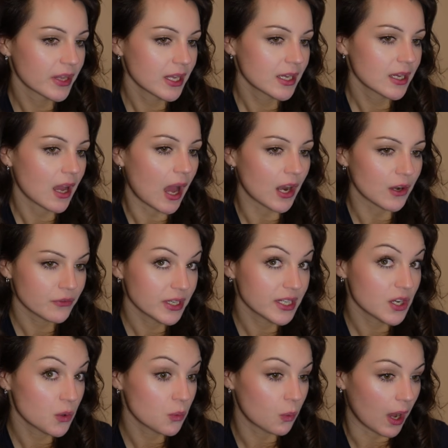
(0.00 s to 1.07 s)
I don't really know
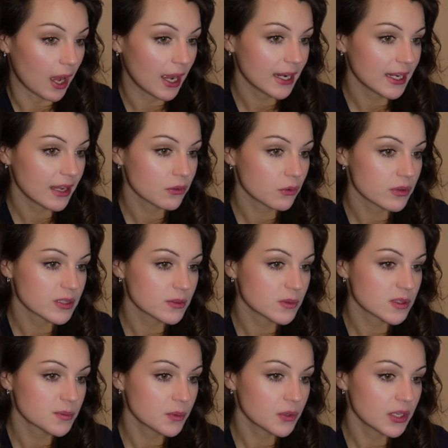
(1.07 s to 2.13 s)
why I thought this was
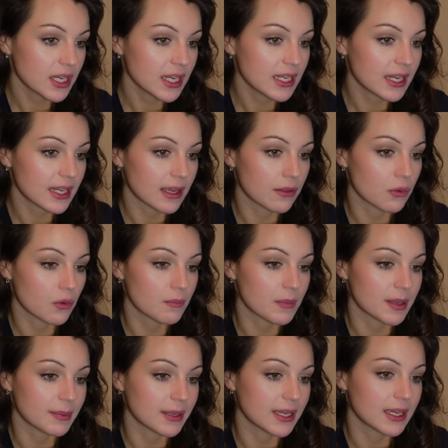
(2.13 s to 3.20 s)
spooky. Like I thought
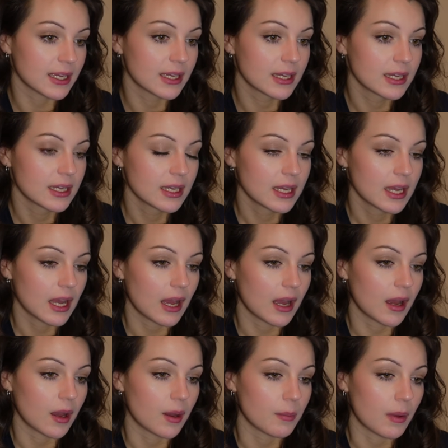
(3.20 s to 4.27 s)
maybe
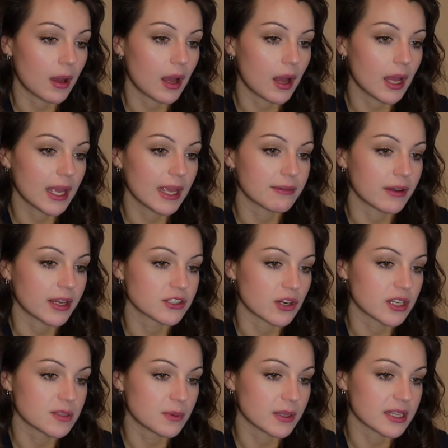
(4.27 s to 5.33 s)
if I tried
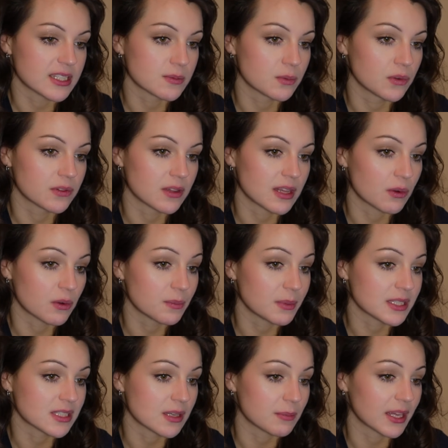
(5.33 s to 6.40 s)
to play this move, then there would be
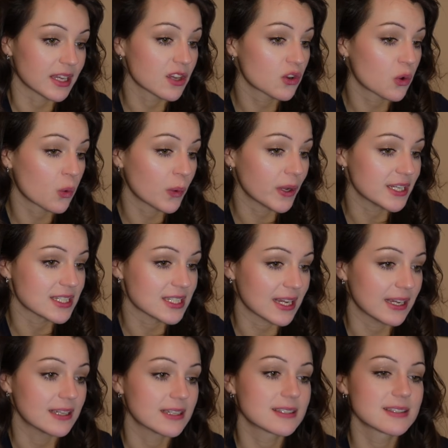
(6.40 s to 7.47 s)
some like queen
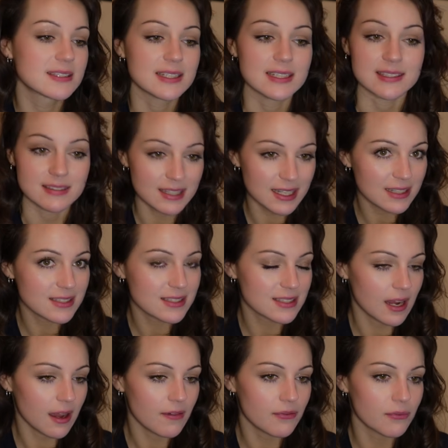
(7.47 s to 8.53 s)
takes c6
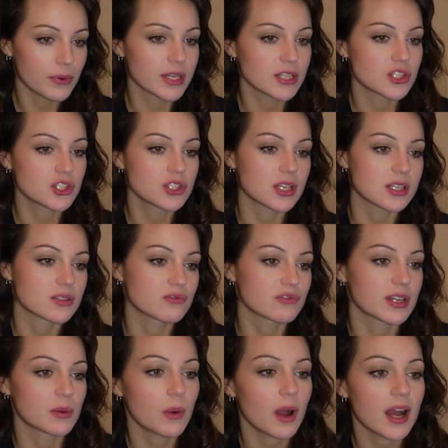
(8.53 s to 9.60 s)
stuff, which doesn't really
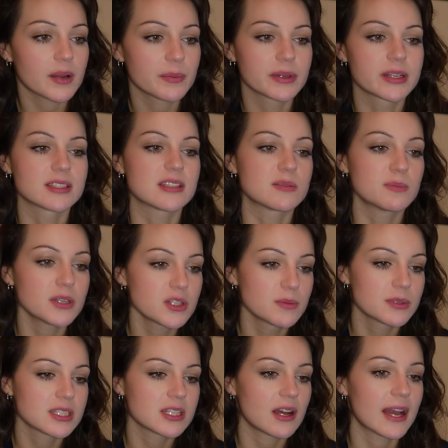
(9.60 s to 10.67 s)
work because this bishop is
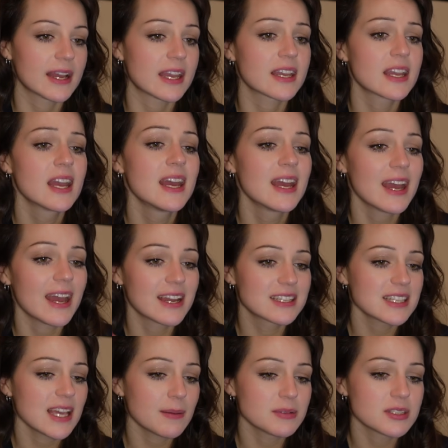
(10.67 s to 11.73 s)
still hanging.
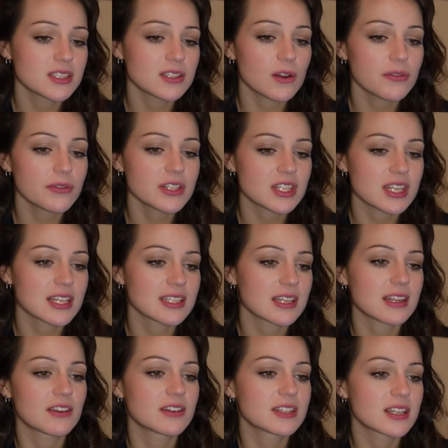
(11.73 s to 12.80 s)
Except Stockfish thinks that
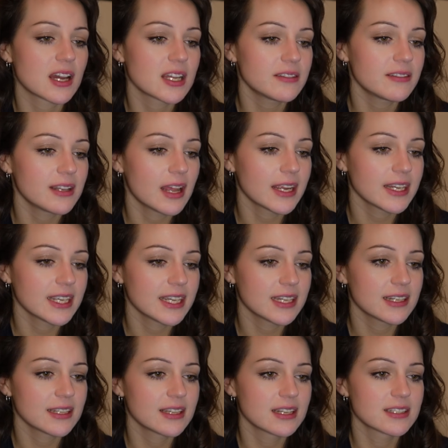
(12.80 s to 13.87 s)
there is kind of a line here
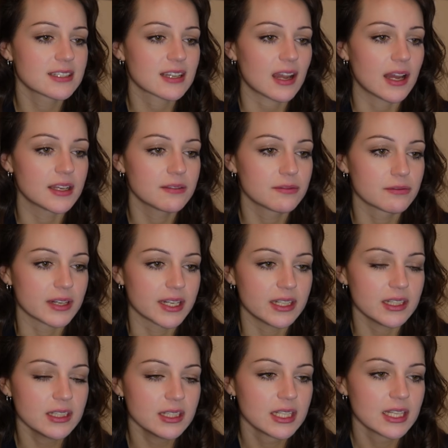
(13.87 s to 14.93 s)
that is kind of
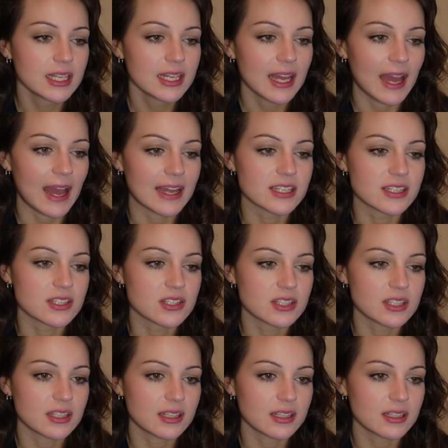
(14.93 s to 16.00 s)
real, and
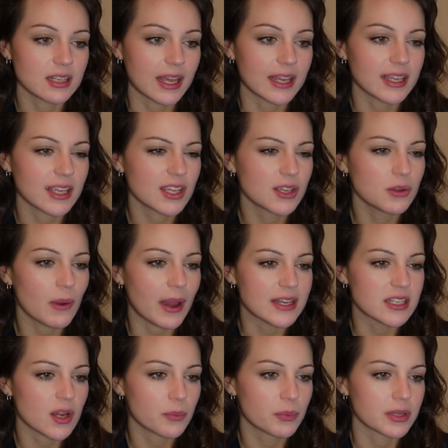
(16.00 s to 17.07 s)
like you end
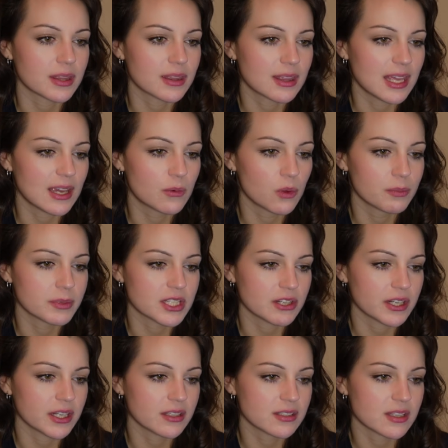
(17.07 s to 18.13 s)
up with equal
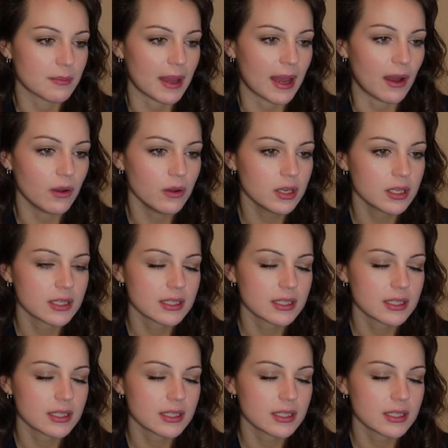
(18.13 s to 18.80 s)
material somehow.